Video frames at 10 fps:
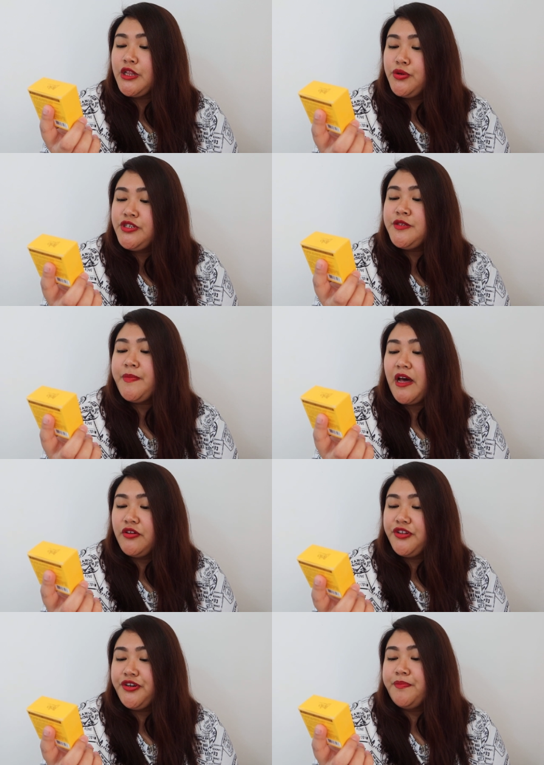Loose
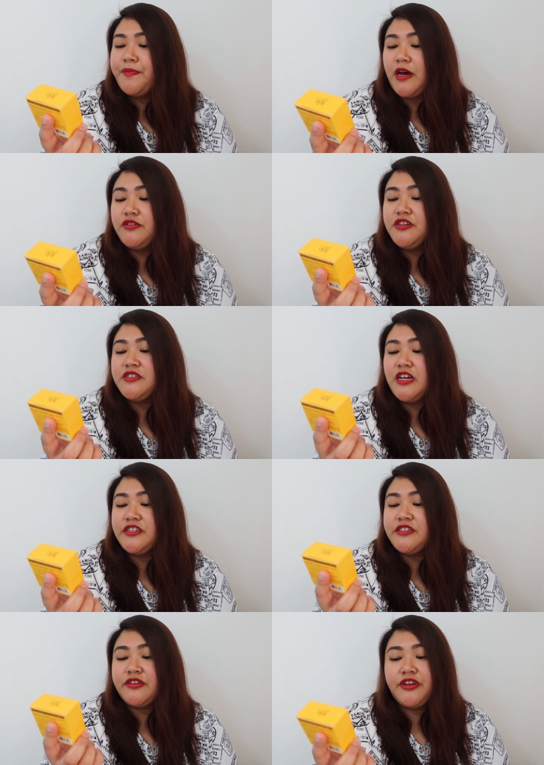Powder
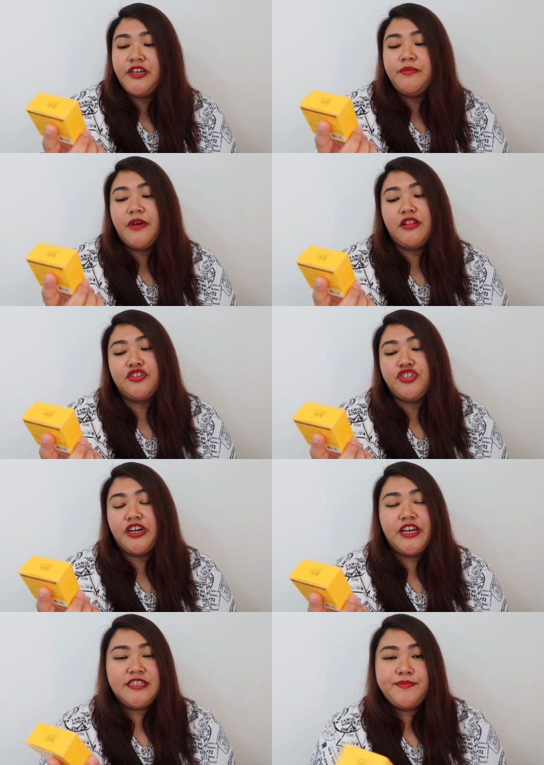Sunscreen. Meron
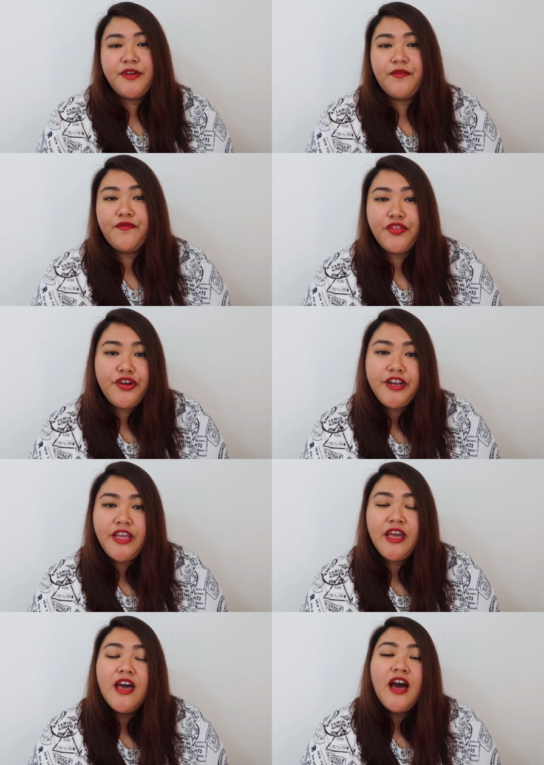siyang SPF
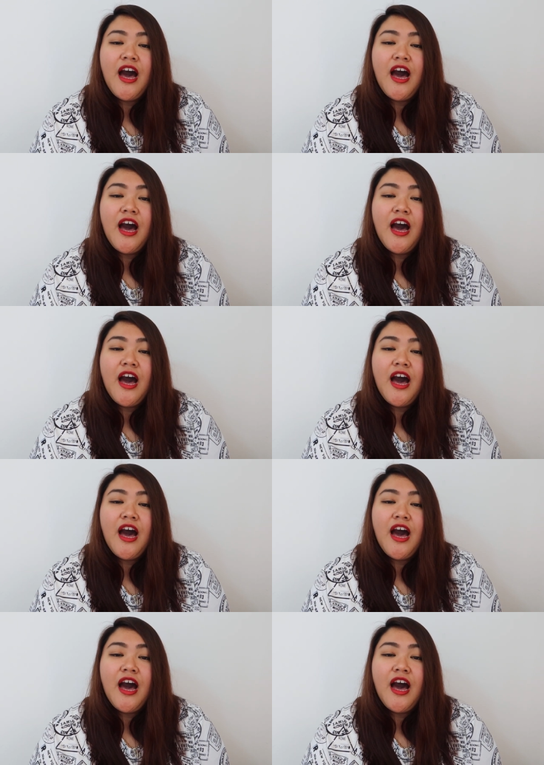30.